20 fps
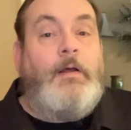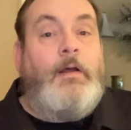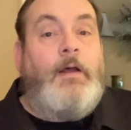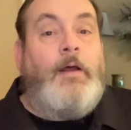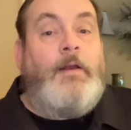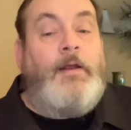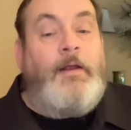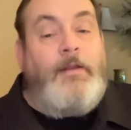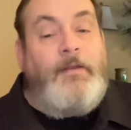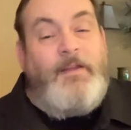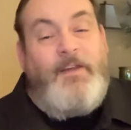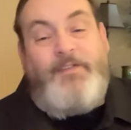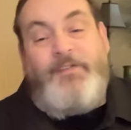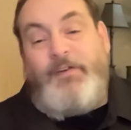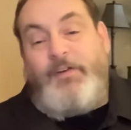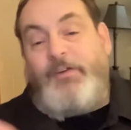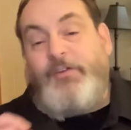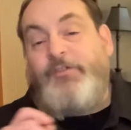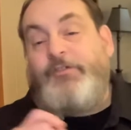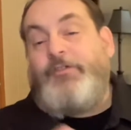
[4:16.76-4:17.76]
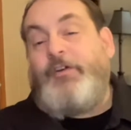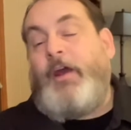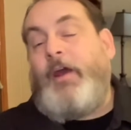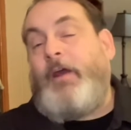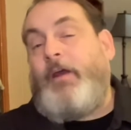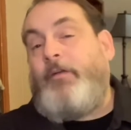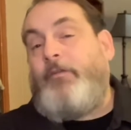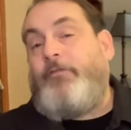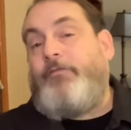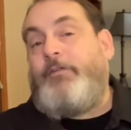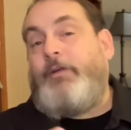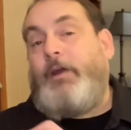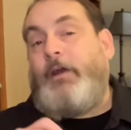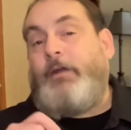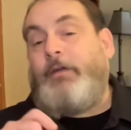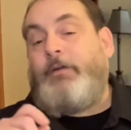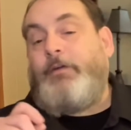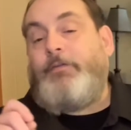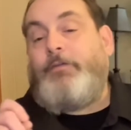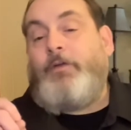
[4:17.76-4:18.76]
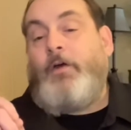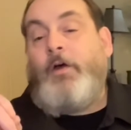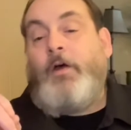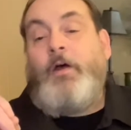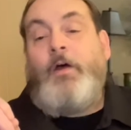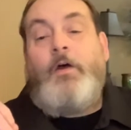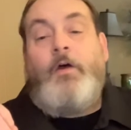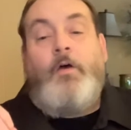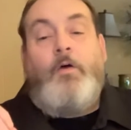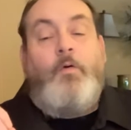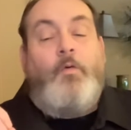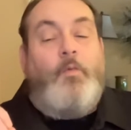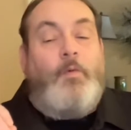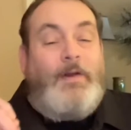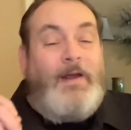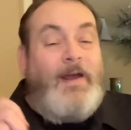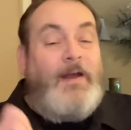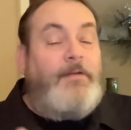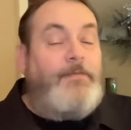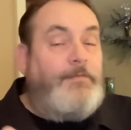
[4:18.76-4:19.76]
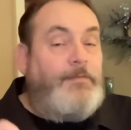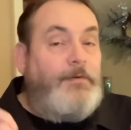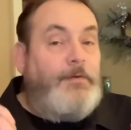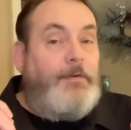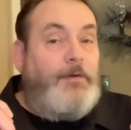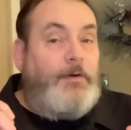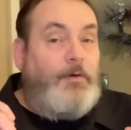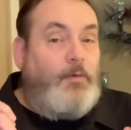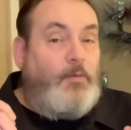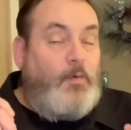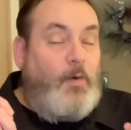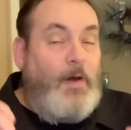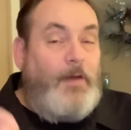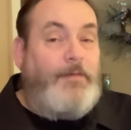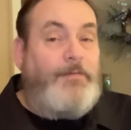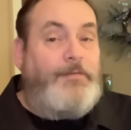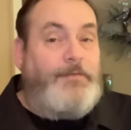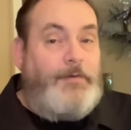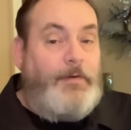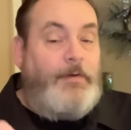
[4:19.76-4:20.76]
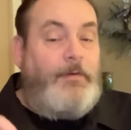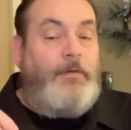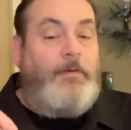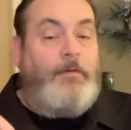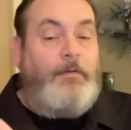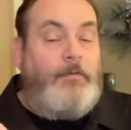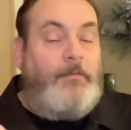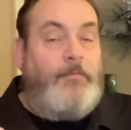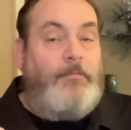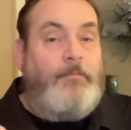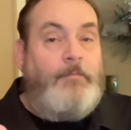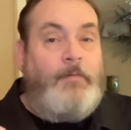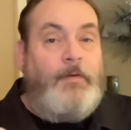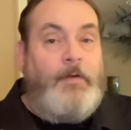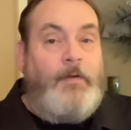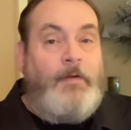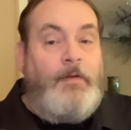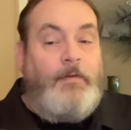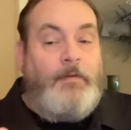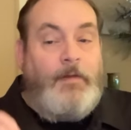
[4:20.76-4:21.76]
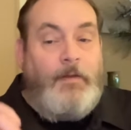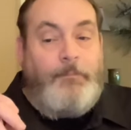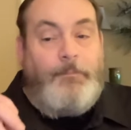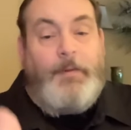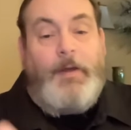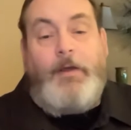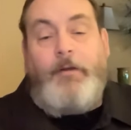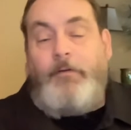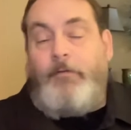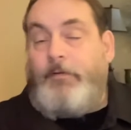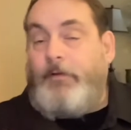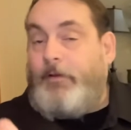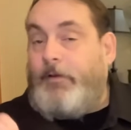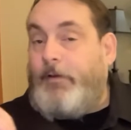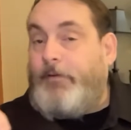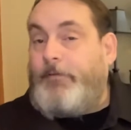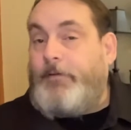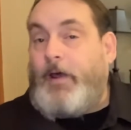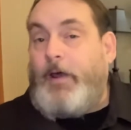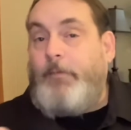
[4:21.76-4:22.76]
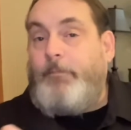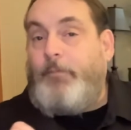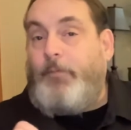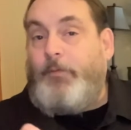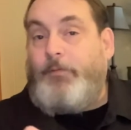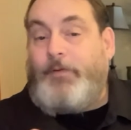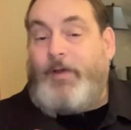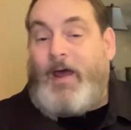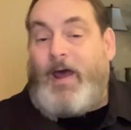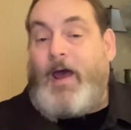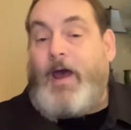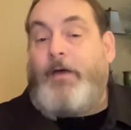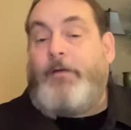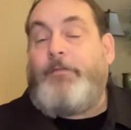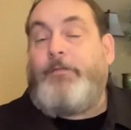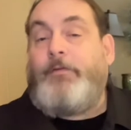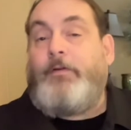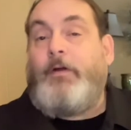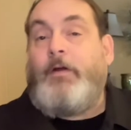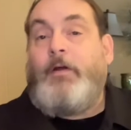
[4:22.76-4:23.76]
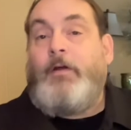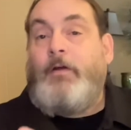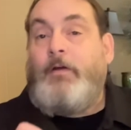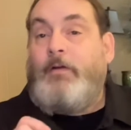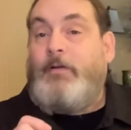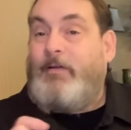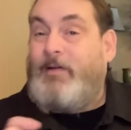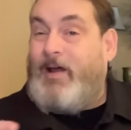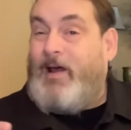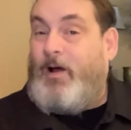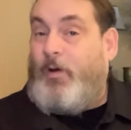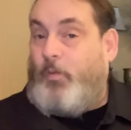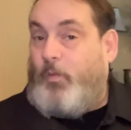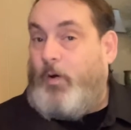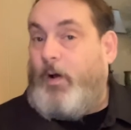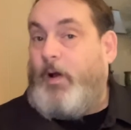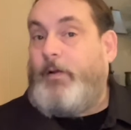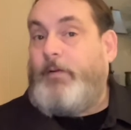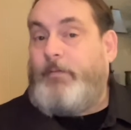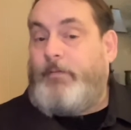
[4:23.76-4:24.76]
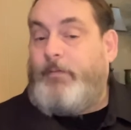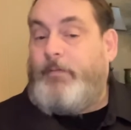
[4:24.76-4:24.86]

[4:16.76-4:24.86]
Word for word: And in this exchange, Jesus would answer the question that Peter and the disciples asked, Now what?